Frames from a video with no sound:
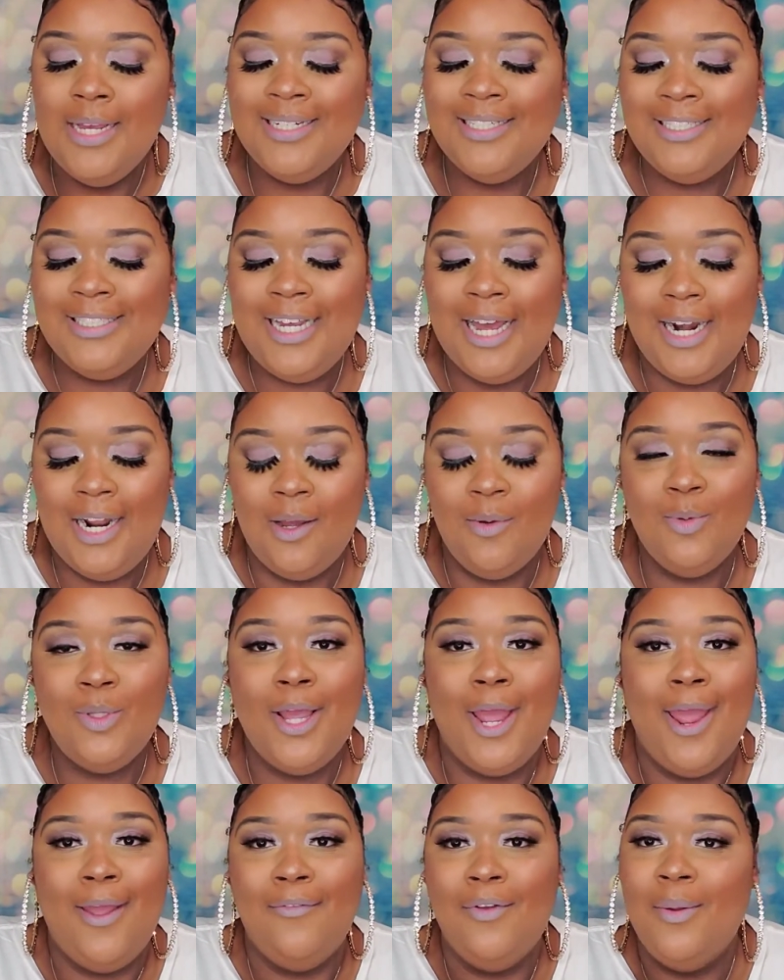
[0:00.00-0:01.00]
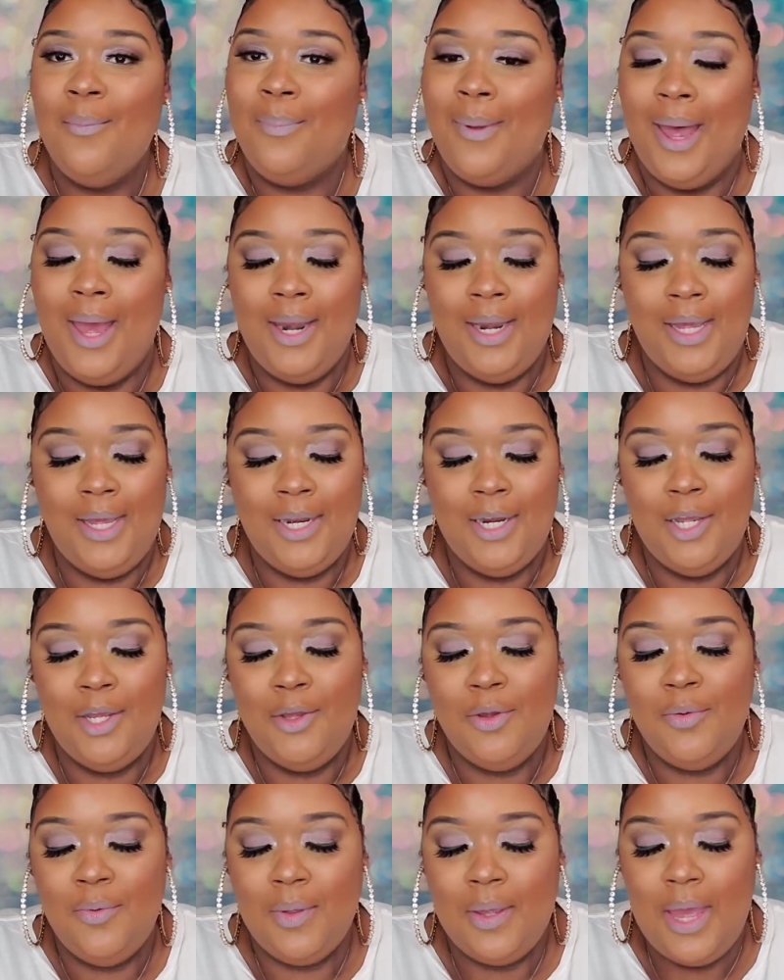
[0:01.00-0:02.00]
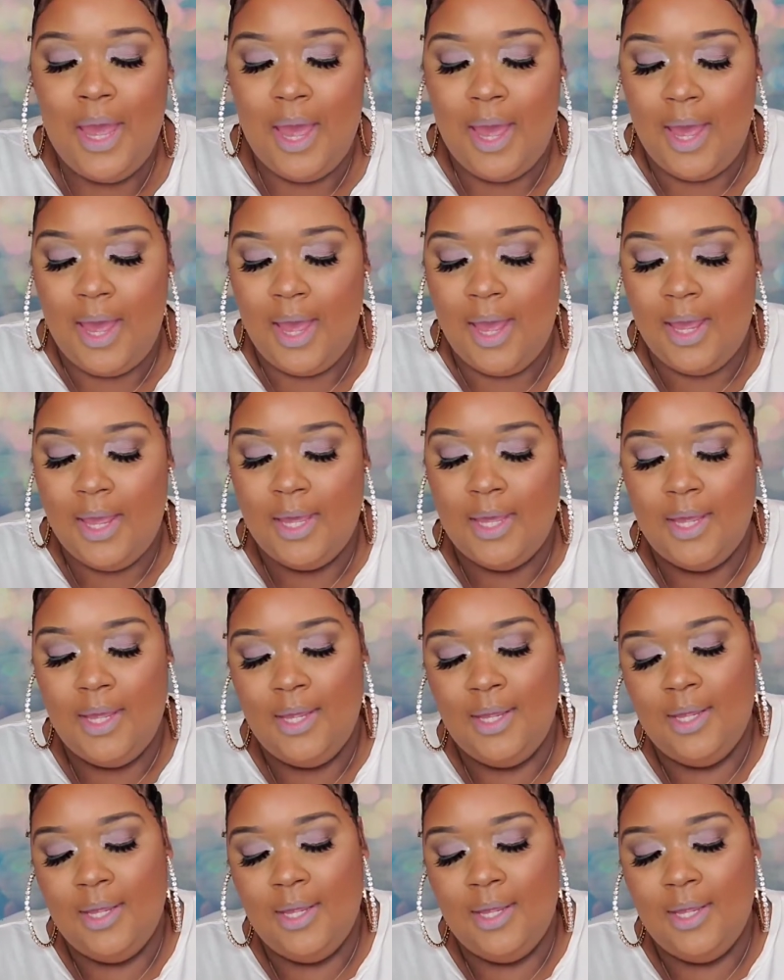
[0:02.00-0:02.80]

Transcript: Shout out to everybody in the UK.